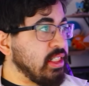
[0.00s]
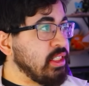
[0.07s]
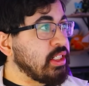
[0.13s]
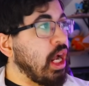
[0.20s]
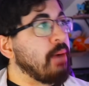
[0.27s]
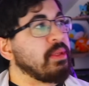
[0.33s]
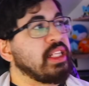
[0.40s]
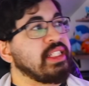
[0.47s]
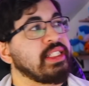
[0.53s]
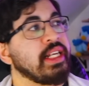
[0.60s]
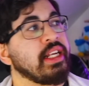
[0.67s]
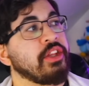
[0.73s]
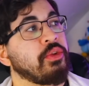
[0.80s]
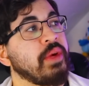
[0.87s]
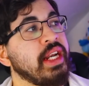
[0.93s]
commonly seen in
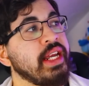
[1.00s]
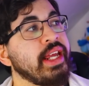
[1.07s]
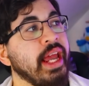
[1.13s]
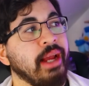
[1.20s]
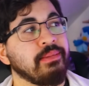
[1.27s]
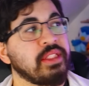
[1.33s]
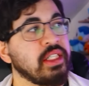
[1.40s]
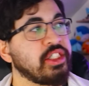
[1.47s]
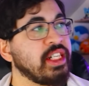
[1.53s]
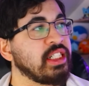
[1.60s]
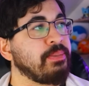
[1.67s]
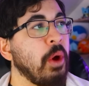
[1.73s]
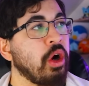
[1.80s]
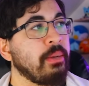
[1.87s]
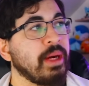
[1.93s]
3D games such as
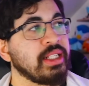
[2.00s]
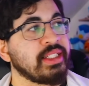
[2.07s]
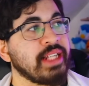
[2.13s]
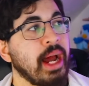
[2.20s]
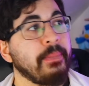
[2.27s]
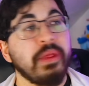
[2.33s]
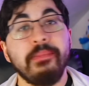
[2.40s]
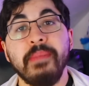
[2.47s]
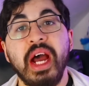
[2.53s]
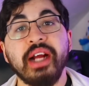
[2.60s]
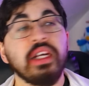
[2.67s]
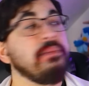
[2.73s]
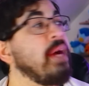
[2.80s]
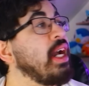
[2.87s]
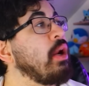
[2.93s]
Pokemon Snap, the
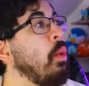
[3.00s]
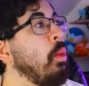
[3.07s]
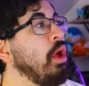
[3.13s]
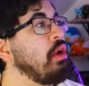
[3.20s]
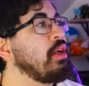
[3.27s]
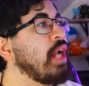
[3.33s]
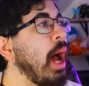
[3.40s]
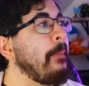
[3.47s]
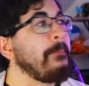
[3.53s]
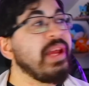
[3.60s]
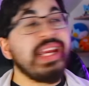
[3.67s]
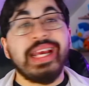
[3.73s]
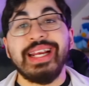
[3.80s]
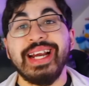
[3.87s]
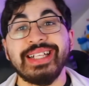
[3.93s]
Magnemite will not be
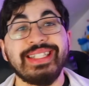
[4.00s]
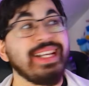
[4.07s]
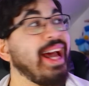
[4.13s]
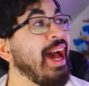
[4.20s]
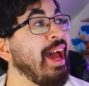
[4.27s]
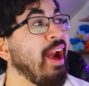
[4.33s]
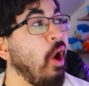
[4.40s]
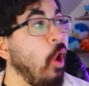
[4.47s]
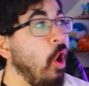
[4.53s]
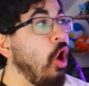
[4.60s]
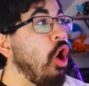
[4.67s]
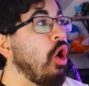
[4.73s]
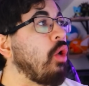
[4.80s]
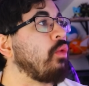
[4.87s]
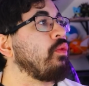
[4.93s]
connected at all,
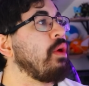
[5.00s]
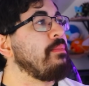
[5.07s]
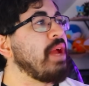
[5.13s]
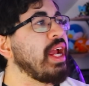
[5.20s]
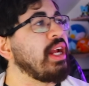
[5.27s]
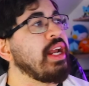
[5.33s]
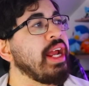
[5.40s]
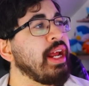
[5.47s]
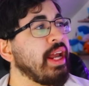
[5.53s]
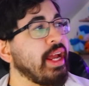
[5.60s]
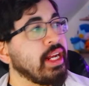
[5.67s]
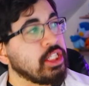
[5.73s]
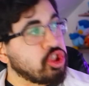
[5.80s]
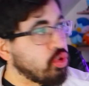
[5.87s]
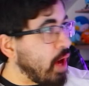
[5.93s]
remain in a
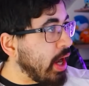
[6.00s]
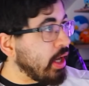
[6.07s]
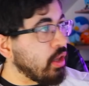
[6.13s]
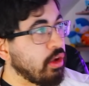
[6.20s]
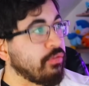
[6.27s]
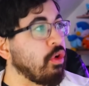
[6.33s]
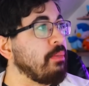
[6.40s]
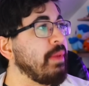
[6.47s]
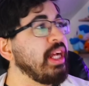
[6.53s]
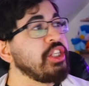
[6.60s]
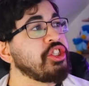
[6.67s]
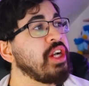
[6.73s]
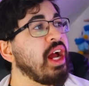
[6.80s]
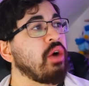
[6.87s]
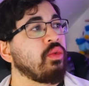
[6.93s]
triangular formation
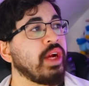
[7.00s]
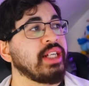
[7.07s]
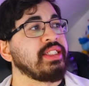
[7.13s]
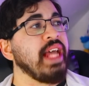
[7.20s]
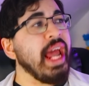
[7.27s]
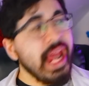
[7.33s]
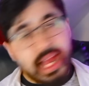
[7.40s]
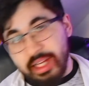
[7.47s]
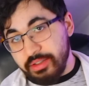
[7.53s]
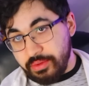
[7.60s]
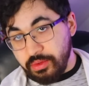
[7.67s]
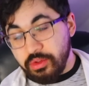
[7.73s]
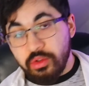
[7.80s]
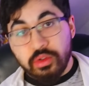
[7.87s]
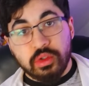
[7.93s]
at rest, and
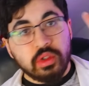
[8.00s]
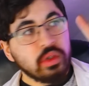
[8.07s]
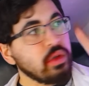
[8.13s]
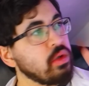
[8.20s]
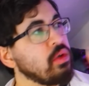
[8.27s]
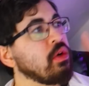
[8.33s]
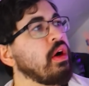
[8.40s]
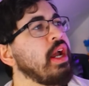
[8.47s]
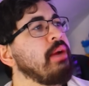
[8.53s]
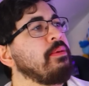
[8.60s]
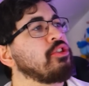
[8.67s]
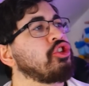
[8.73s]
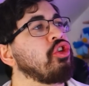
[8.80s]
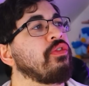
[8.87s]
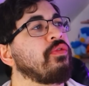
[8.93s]
are able
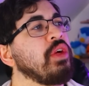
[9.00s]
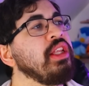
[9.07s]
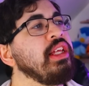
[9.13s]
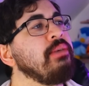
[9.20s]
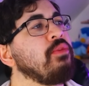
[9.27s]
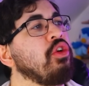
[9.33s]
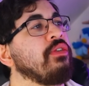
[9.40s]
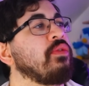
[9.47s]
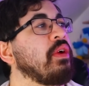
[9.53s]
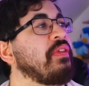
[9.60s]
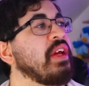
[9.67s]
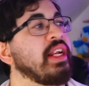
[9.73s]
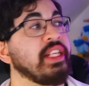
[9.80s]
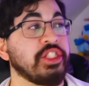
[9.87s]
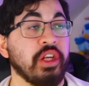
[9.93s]
to freely move within
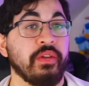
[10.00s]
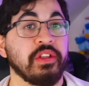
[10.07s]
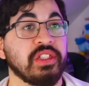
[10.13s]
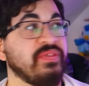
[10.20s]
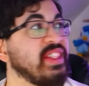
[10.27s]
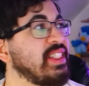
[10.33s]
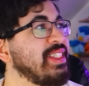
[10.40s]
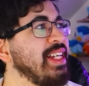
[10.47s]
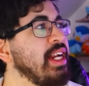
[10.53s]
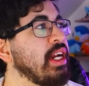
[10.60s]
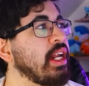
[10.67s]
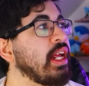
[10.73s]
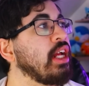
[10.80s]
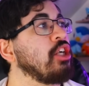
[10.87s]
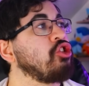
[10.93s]
each other's
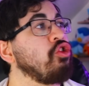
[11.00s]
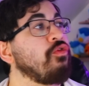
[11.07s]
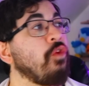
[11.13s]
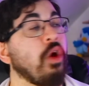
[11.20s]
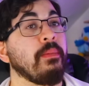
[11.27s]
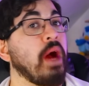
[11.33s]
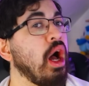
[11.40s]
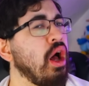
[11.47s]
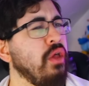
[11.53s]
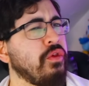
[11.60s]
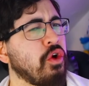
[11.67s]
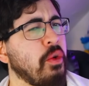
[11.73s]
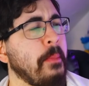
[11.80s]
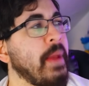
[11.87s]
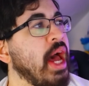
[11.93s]
vicinity to form other
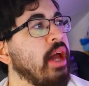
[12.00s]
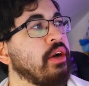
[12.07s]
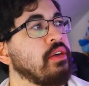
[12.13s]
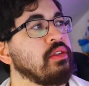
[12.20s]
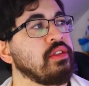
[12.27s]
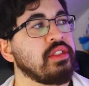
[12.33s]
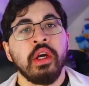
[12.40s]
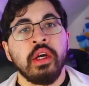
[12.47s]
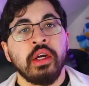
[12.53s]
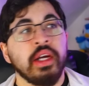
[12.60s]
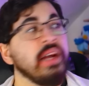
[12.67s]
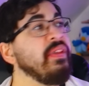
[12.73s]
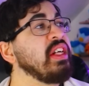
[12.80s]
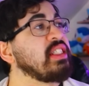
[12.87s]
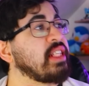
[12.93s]
patterns. In
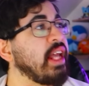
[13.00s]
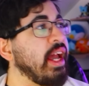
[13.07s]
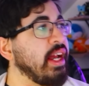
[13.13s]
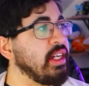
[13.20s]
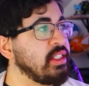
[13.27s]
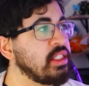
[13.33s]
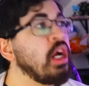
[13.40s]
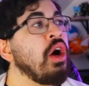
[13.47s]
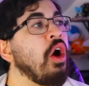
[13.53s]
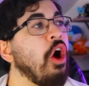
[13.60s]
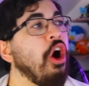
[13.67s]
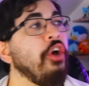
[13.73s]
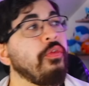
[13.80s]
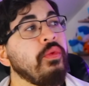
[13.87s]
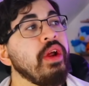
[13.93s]
this case, all
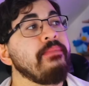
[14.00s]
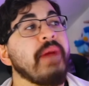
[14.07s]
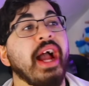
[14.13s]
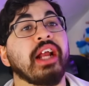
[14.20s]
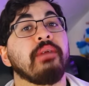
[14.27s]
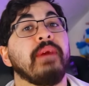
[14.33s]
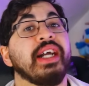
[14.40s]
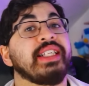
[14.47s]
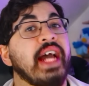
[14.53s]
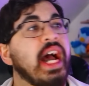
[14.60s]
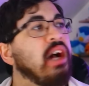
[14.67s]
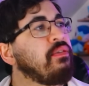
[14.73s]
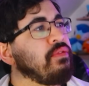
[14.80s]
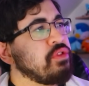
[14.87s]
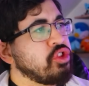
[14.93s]
three Magnemite have
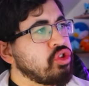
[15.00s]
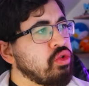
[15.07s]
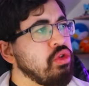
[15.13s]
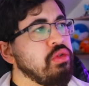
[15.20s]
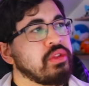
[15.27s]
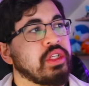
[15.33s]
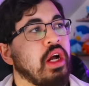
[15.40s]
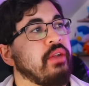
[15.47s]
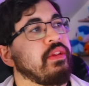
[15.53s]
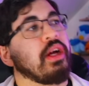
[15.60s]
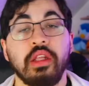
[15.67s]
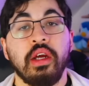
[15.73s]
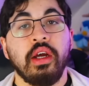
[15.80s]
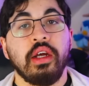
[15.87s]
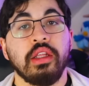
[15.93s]
screws on them.
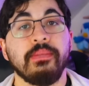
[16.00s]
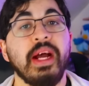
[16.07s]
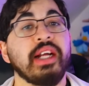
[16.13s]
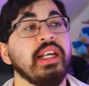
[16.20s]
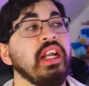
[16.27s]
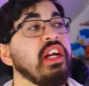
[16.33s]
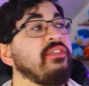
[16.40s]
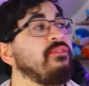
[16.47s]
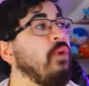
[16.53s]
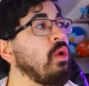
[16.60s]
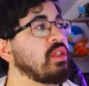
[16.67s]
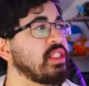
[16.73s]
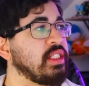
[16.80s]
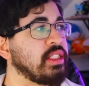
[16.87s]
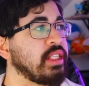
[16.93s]
The magnetic
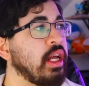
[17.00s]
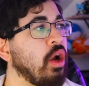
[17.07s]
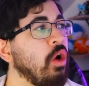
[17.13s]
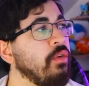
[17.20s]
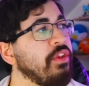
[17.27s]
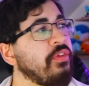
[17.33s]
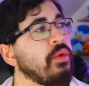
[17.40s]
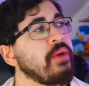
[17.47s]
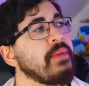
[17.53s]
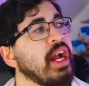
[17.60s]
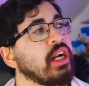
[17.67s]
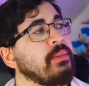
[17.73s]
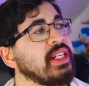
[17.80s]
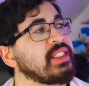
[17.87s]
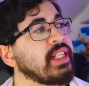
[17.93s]
forces that hold the three
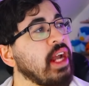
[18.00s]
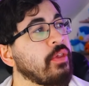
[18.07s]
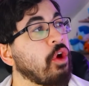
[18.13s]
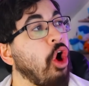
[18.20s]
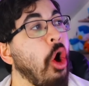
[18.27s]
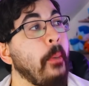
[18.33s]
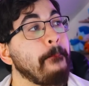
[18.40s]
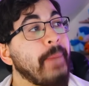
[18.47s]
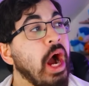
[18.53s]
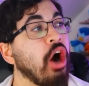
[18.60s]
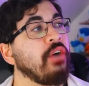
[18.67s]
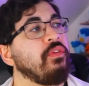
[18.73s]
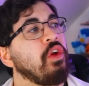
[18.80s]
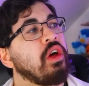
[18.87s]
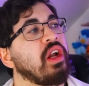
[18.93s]
Magnemite together are
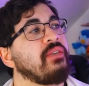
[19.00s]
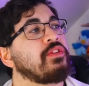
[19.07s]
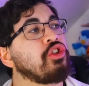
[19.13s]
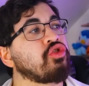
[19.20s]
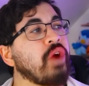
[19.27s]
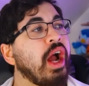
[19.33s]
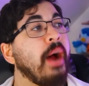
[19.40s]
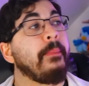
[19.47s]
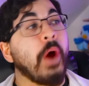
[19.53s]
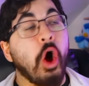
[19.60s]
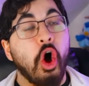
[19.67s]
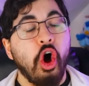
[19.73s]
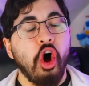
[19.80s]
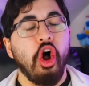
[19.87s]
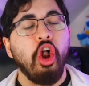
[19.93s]
powerful enough to dry up
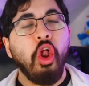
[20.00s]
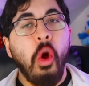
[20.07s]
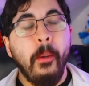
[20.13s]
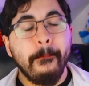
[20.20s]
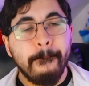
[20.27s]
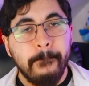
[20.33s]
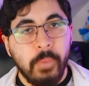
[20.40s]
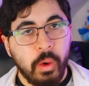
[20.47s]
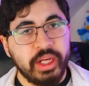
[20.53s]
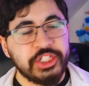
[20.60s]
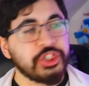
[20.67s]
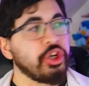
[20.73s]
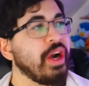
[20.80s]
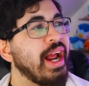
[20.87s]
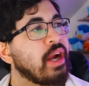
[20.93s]
all
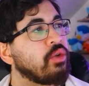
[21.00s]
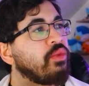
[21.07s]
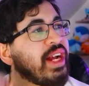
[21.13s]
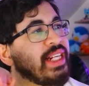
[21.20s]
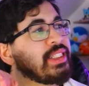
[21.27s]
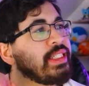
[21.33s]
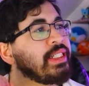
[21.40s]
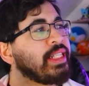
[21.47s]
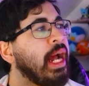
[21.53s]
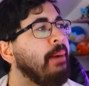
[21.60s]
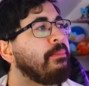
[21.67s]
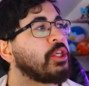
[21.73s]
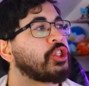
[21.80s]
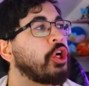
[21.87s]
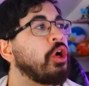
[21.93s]
moisture and raise the temperature